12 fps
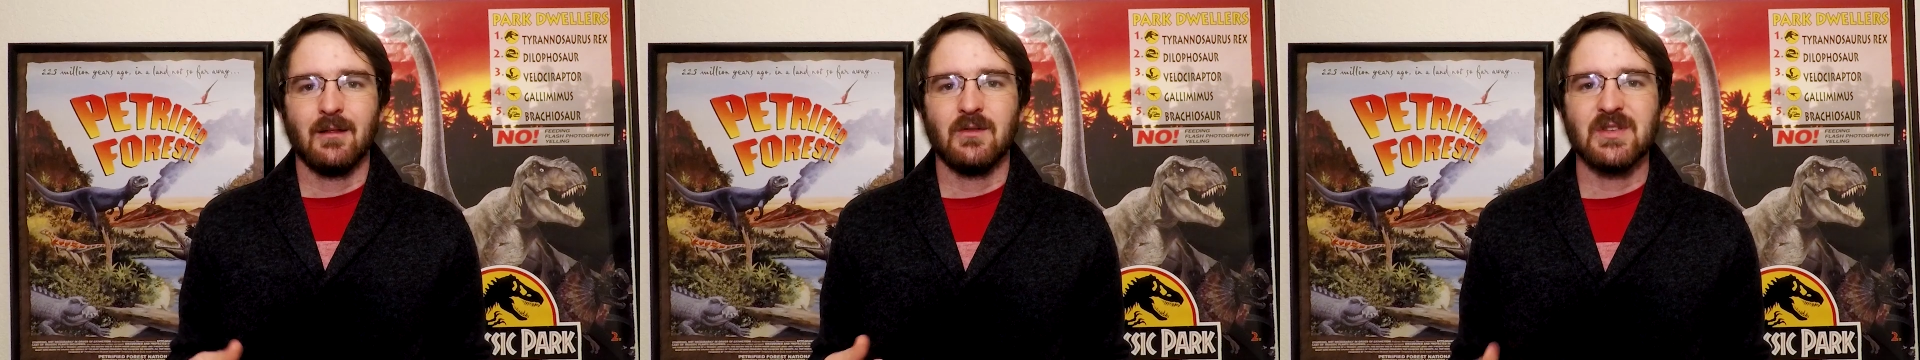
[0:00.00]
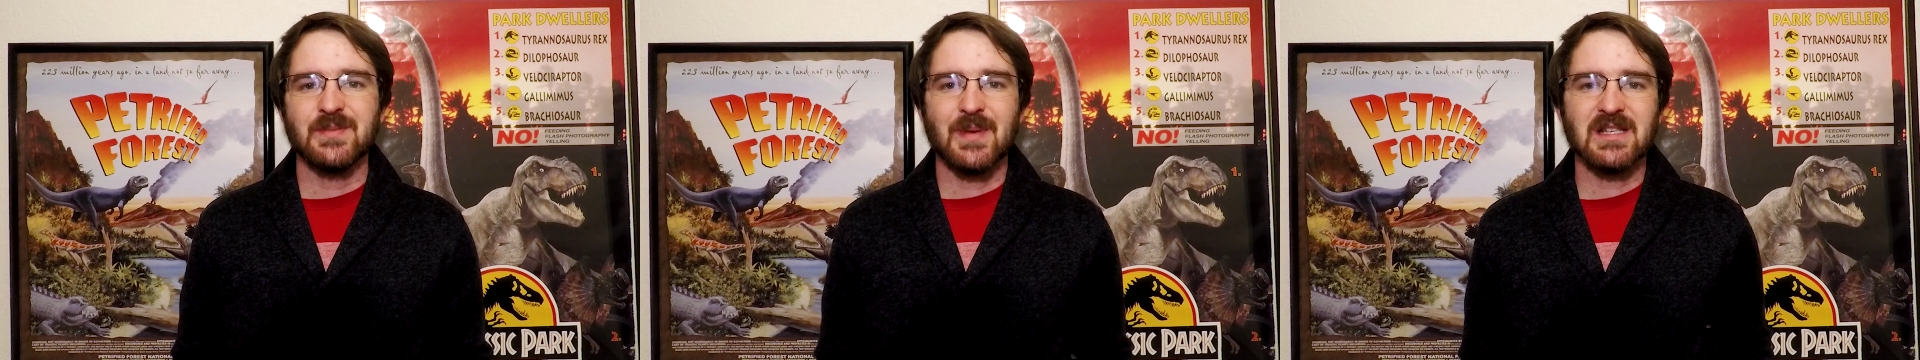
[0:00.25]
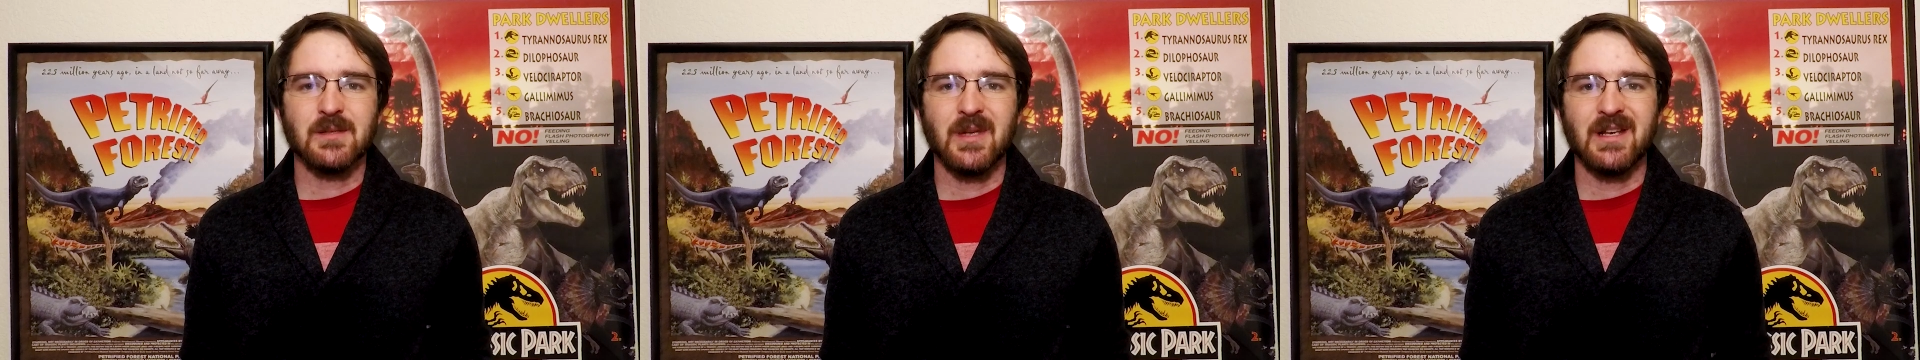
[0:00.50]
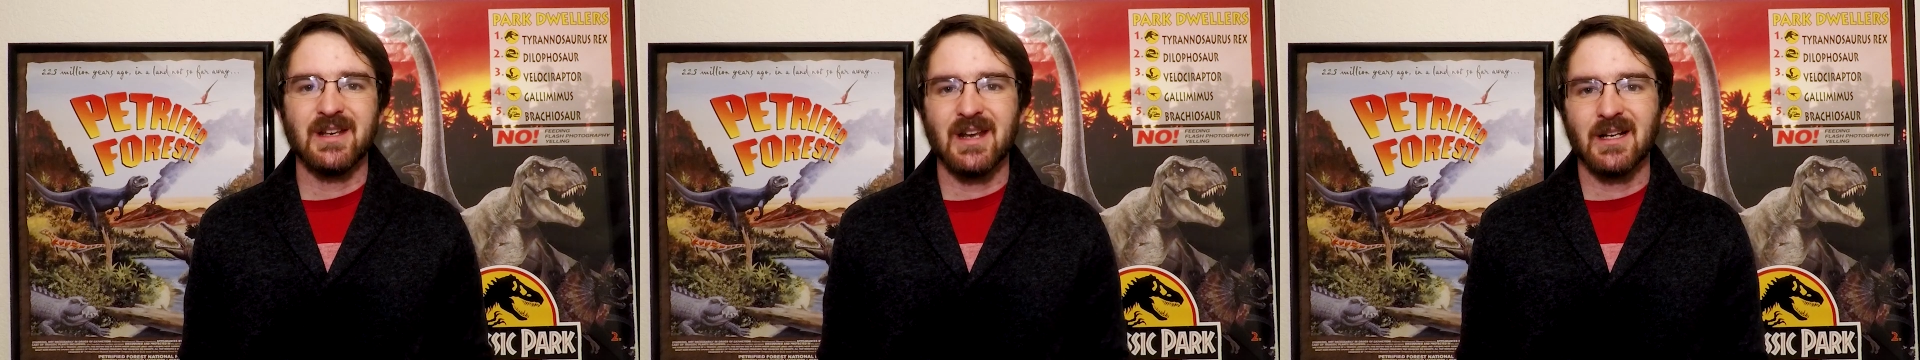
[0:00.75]
The
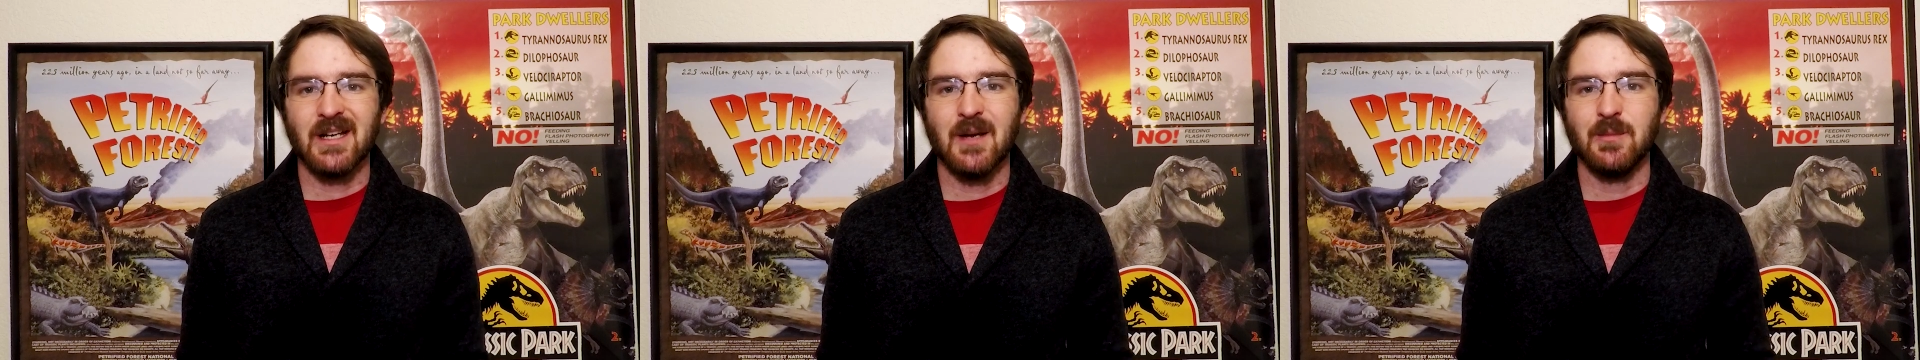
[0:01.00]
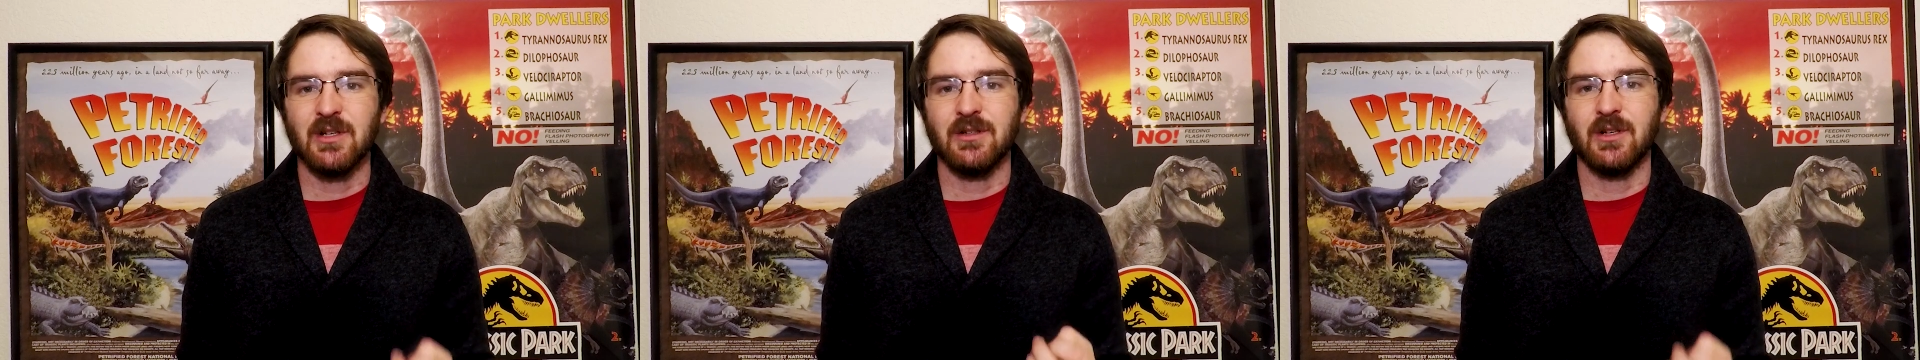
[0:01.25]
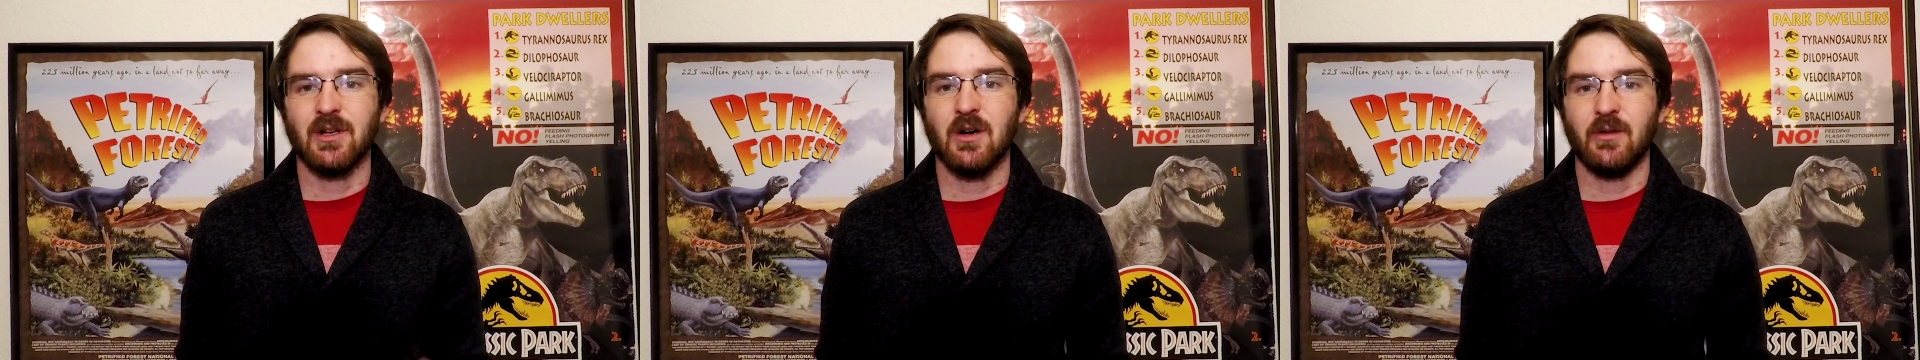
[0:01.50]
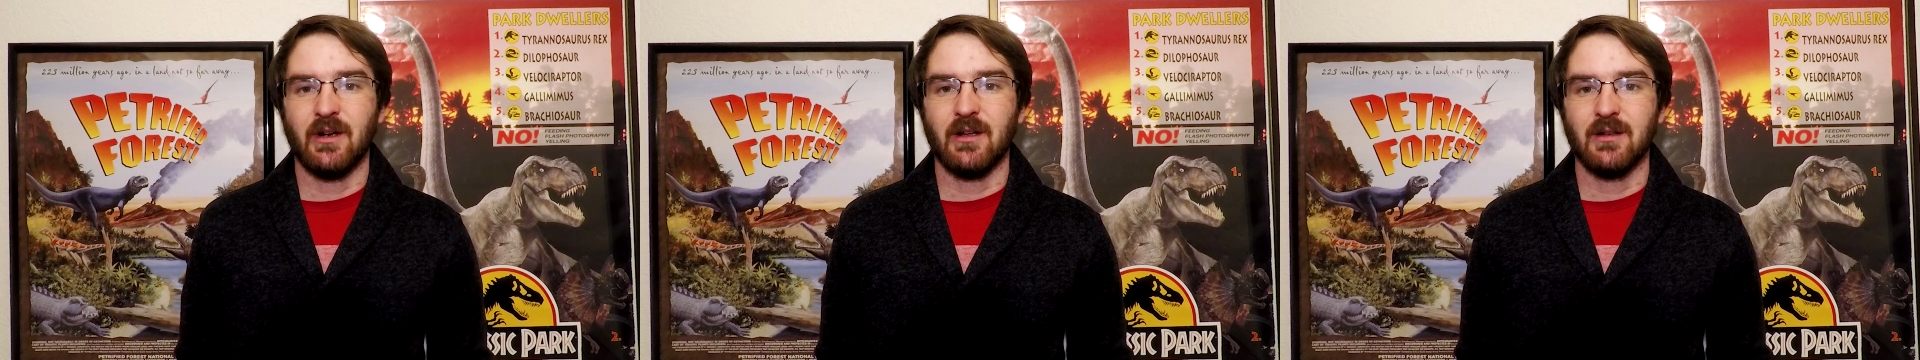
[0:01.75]
specimen nicknamed
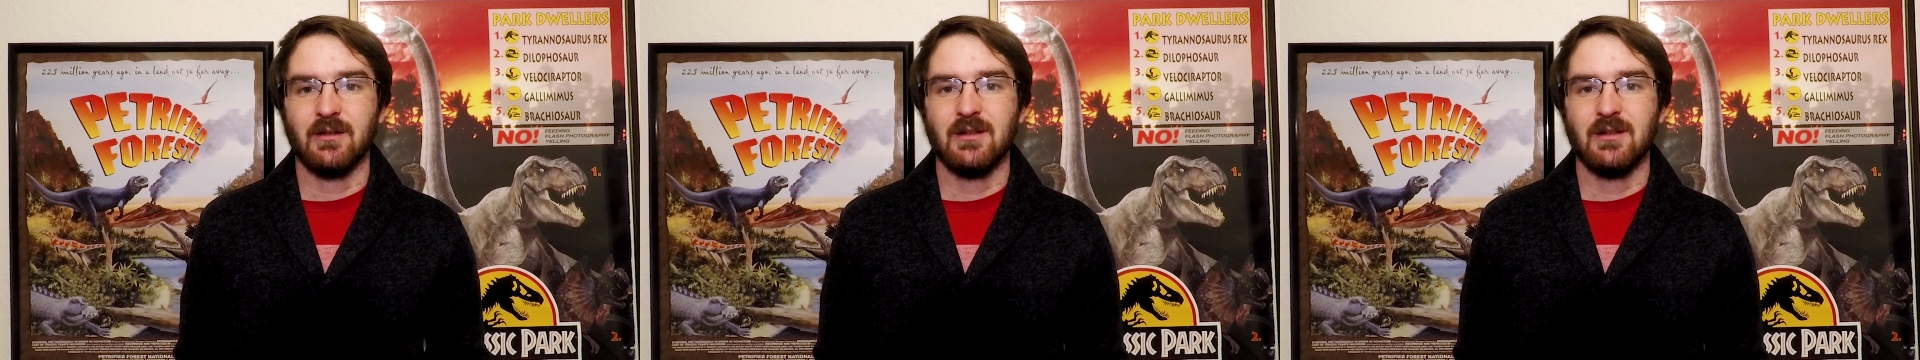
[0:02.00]
Dakota